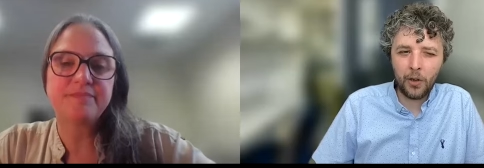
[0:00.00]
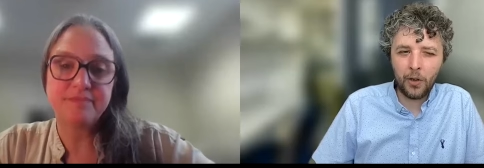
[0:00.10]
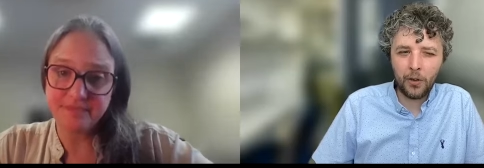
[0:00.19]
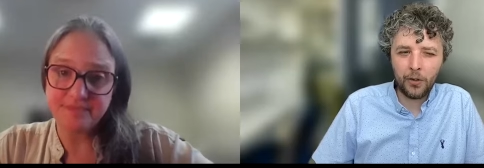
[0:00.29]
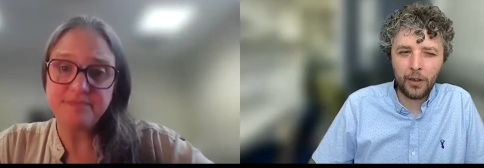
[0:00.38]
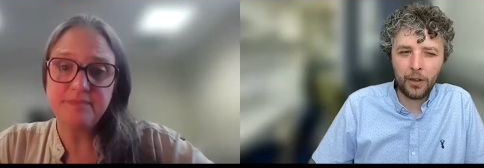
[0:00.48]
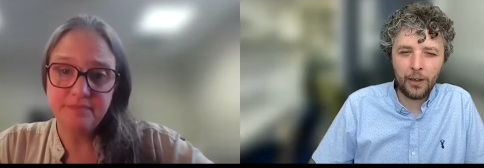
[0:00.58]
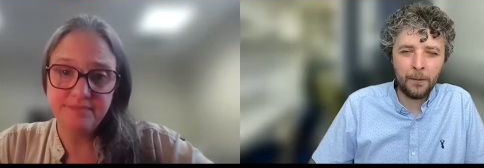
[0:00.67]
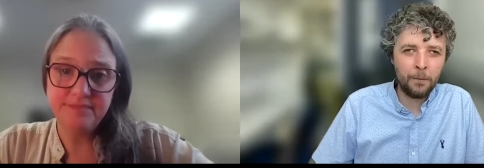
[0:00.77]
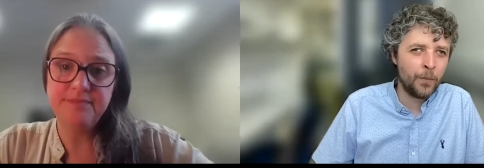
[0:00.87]
Speaker 1: on
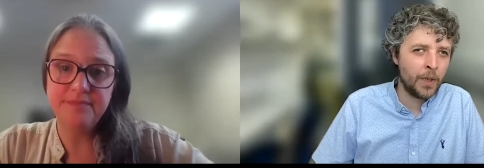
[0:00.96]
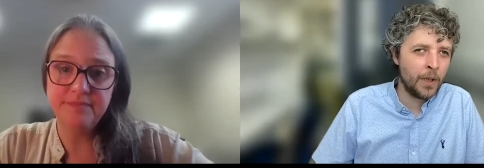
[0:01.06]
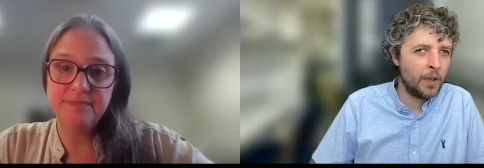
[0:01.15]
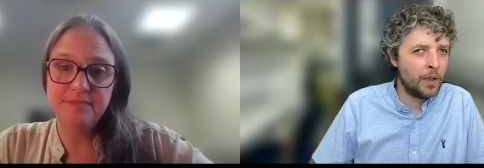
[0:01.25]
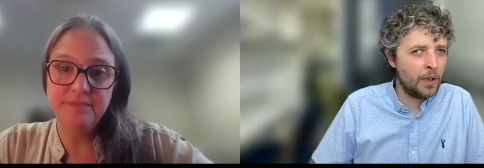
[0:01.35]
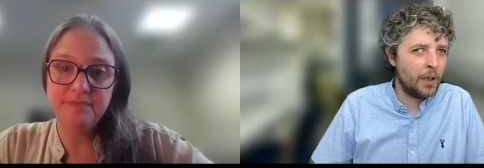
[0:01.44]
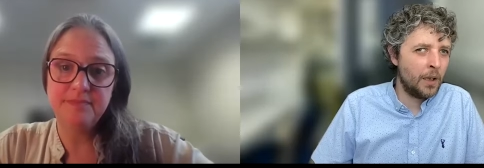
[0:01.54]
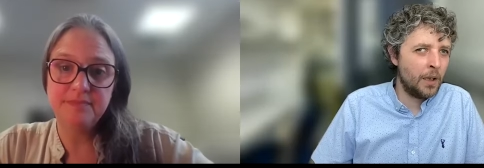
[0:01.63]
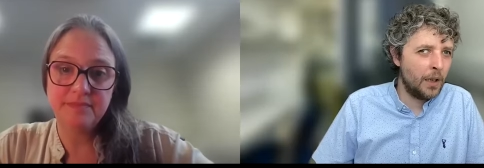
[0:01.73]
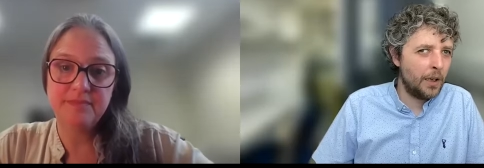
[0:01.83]
uh,
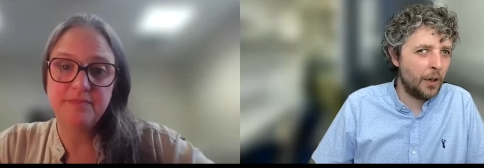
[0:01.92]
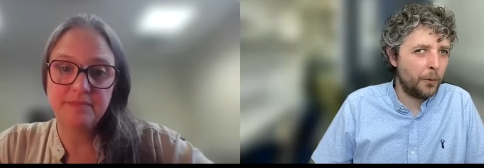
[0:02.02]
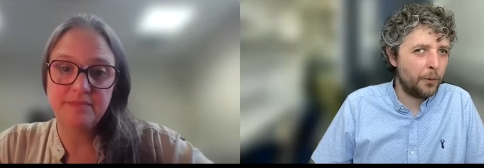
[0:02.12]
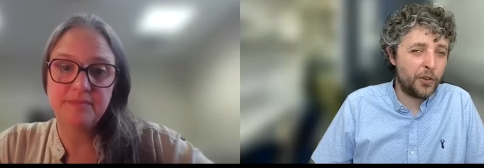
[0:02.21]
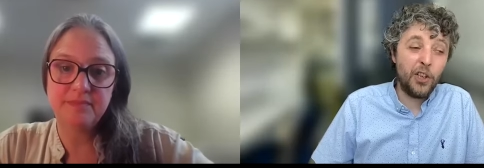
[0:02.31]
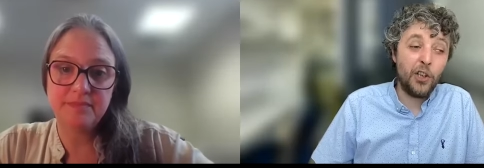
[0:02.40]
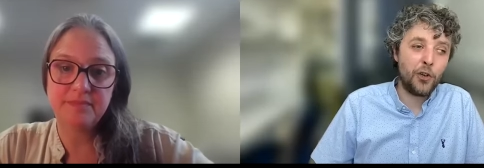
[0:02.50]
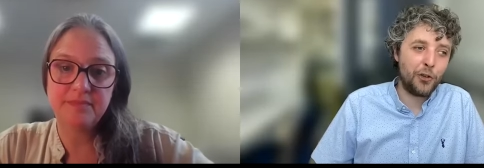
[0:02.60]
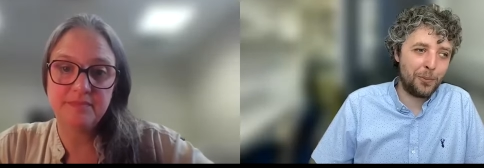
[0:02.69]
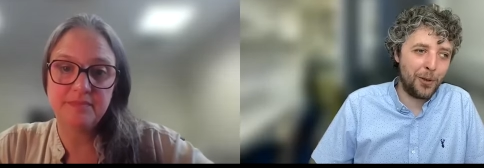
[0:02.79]
of
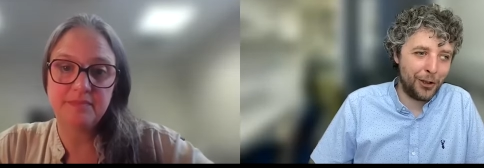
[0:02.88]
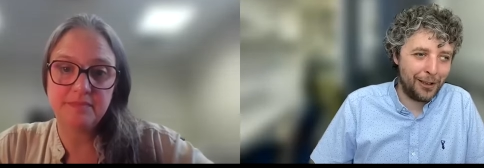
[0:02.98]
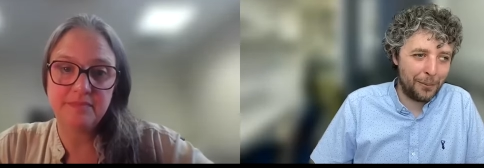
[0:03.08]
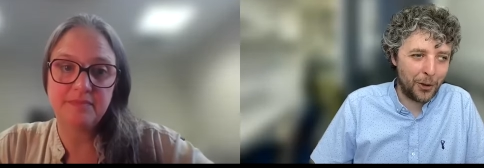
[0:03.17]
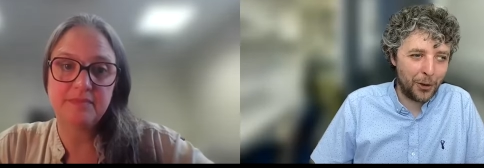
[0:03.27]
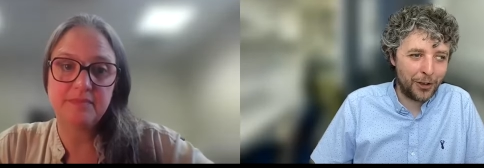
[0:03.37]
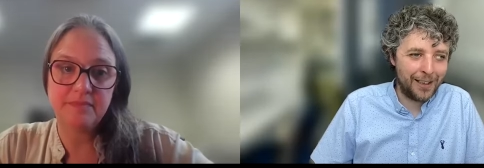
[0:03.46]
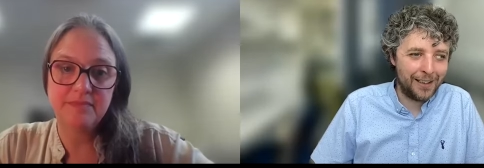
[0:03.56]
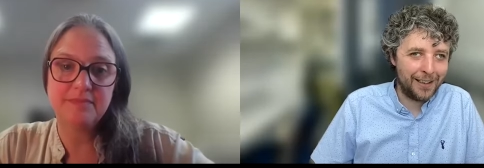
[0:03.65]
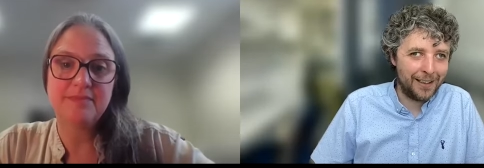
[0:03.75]
seizures model more
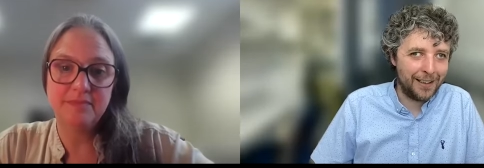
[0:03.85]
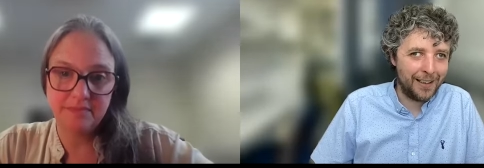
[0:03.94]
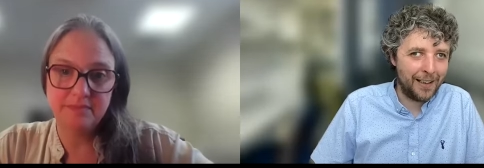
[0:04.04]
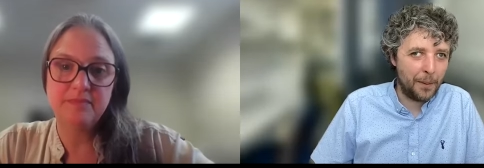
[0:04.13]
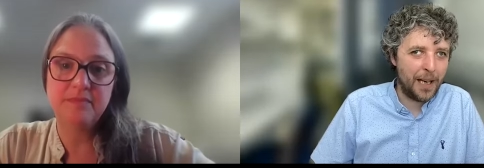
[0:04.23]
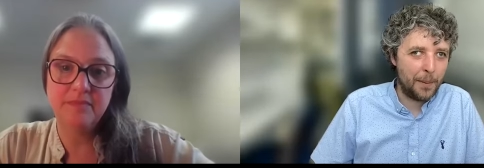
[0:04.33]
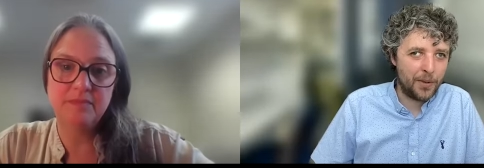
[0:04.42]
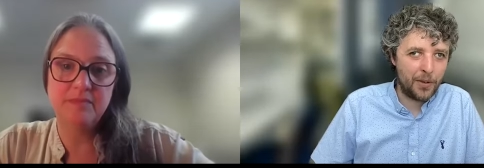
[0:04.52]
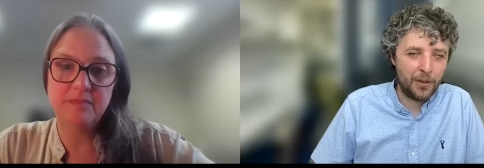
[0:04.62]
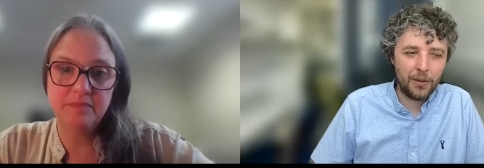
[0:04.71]
than uh, than
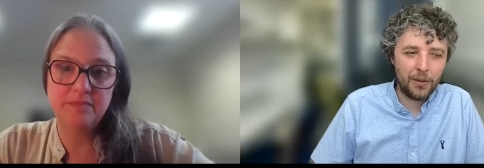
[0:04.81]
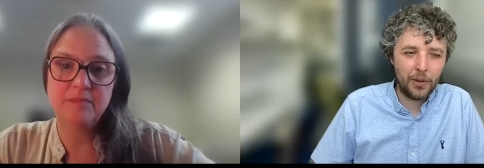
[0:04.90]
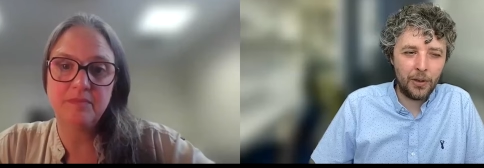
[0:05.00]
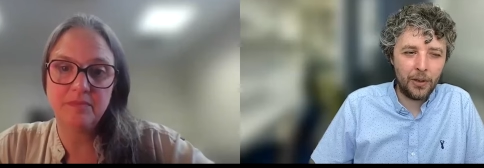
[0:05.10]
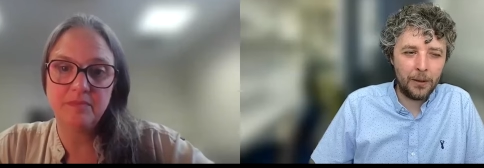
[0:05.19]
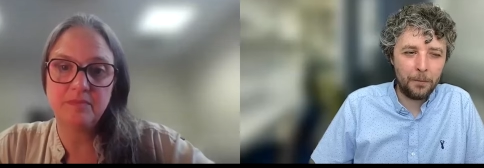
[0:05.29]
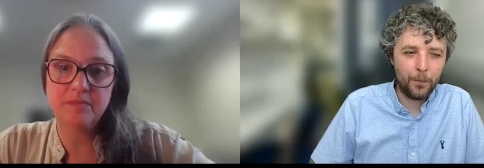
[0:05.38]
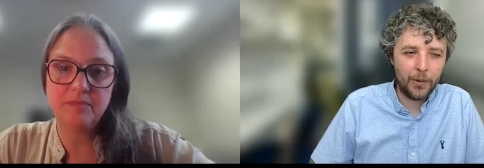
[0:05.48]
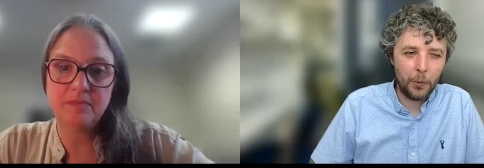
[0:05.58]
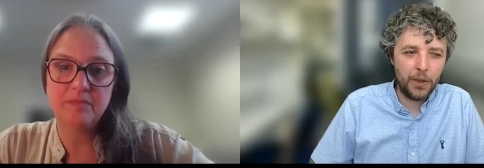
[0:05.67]
epilepsy.
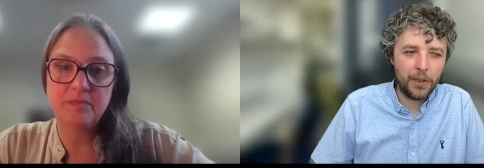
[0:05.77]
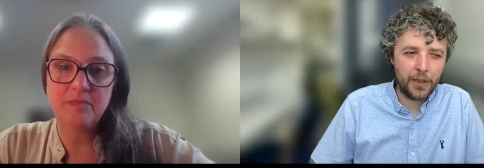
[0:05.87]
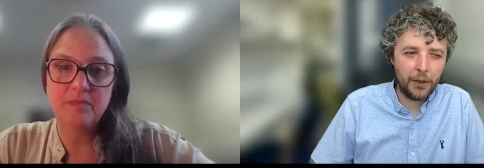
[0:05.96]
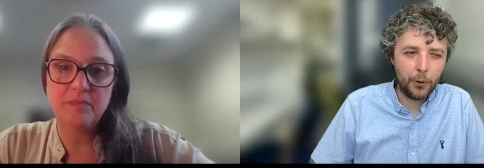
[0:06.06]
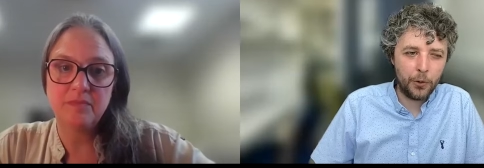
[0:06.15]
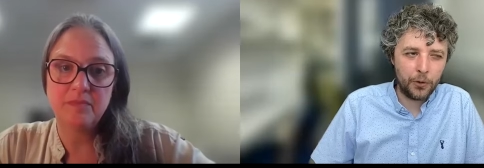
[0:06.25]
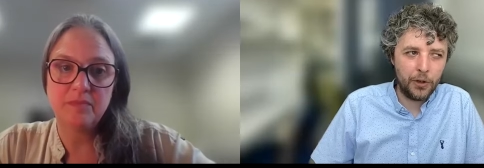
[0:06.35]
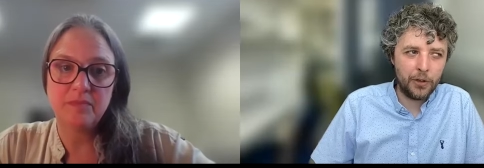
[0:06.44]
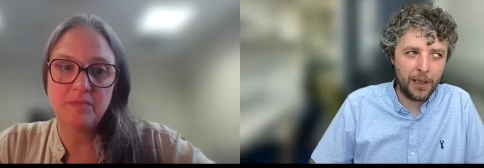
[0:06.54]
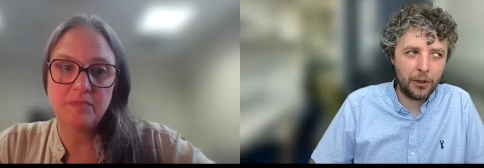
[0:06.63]
So we decide to
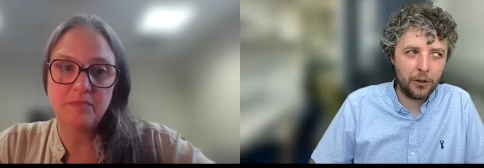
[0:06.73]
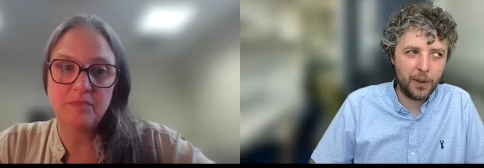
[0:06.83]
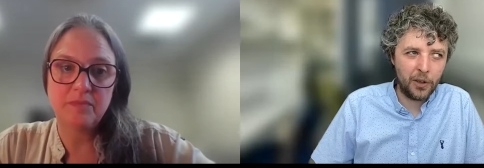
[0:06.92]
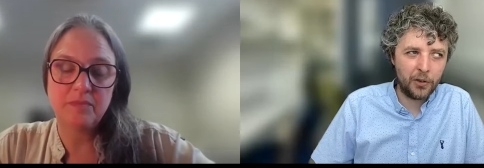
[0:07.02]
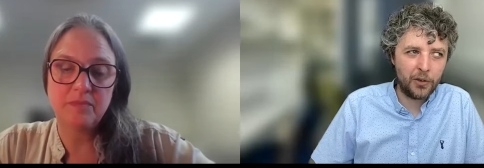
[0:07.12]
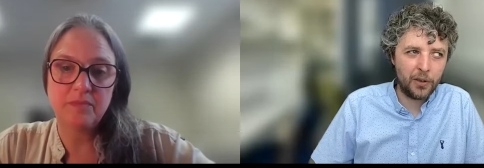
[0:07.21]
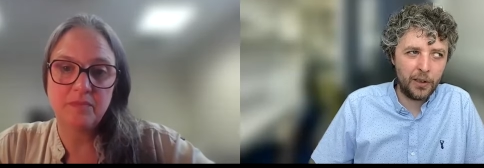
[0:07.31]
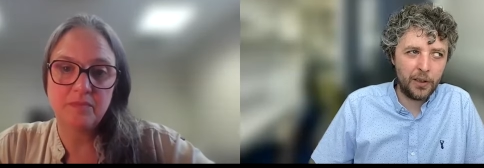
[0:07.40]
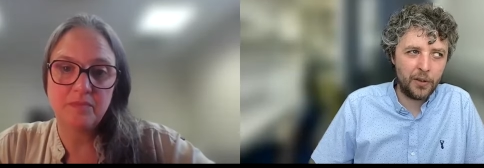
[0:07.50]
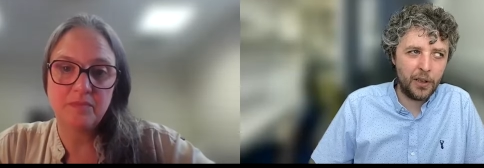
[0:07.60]
use this method because
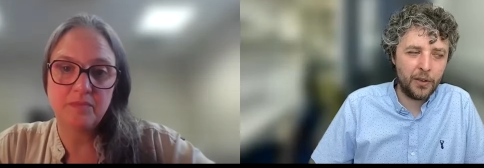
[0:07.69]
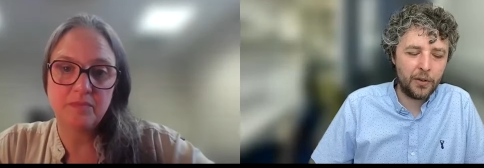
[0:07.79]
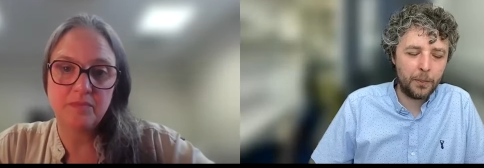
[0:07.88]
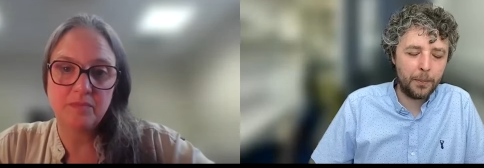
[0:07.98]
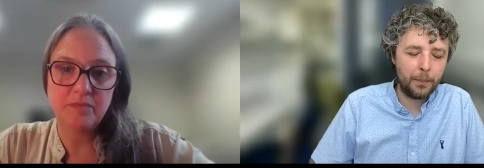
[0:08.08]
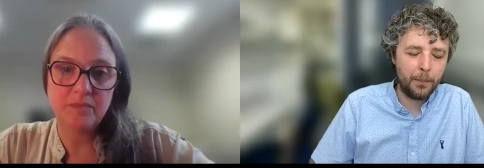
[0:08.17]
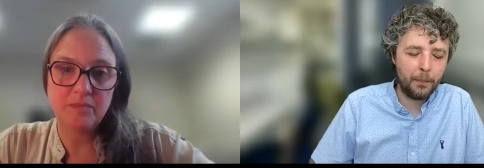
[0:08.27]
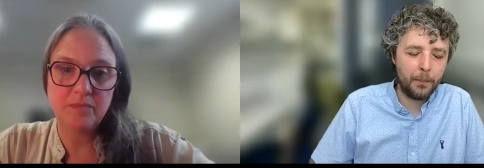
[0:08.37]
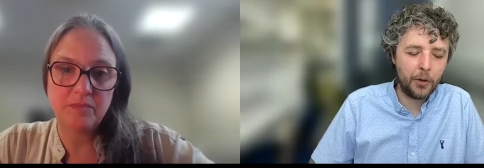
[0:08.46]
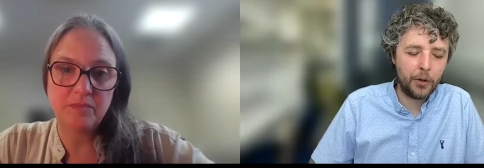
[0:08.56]
this this
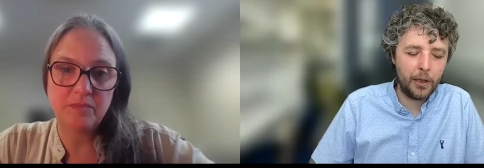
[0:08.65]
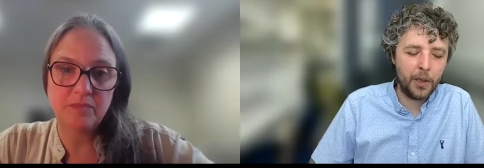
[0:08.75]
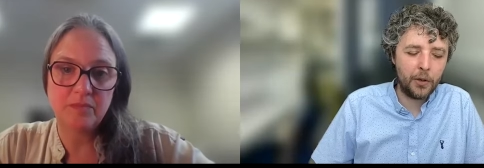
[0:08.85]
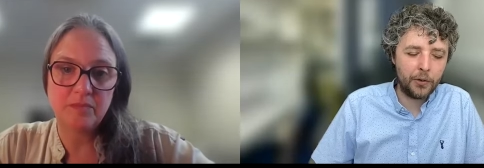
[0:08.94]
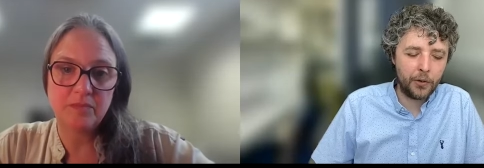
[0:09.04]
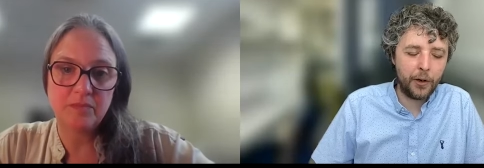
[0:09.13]
model because